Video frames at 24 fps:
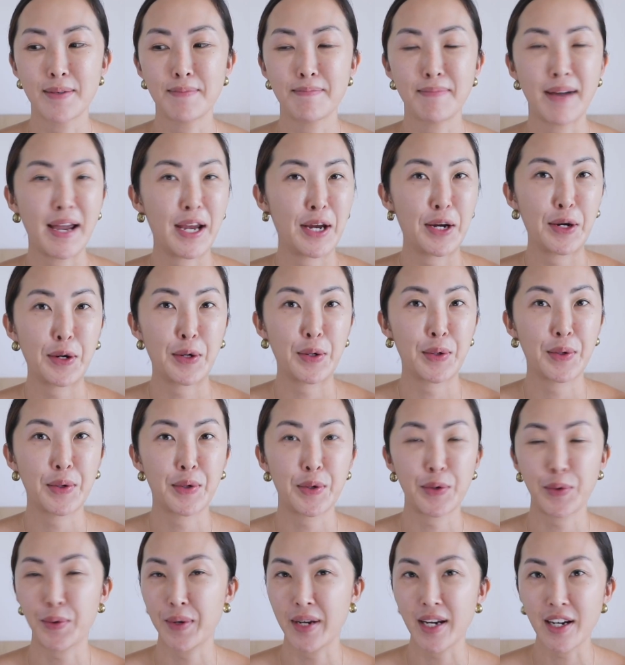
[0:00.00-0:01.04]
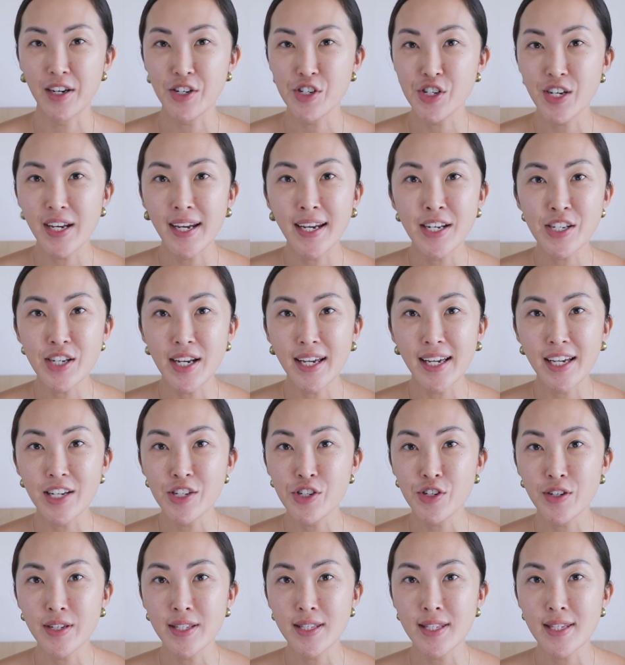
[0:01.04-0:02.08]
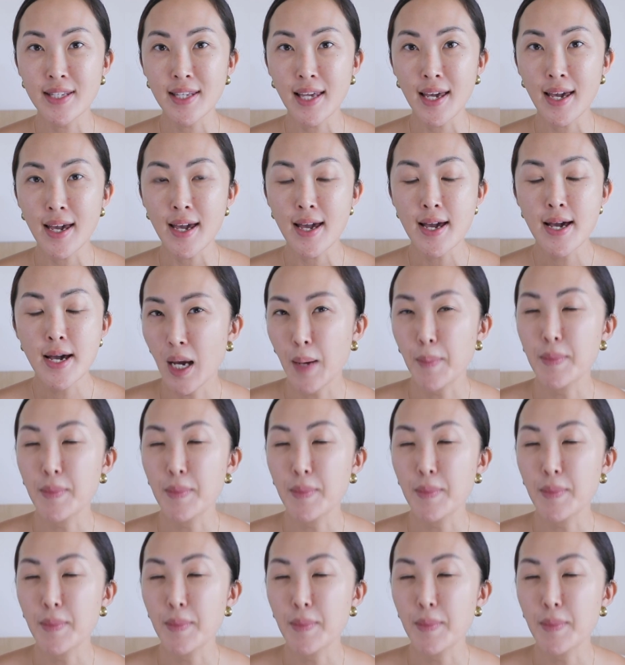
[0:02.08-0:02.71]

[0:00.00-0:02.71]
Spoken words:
my career change, I guess you can say.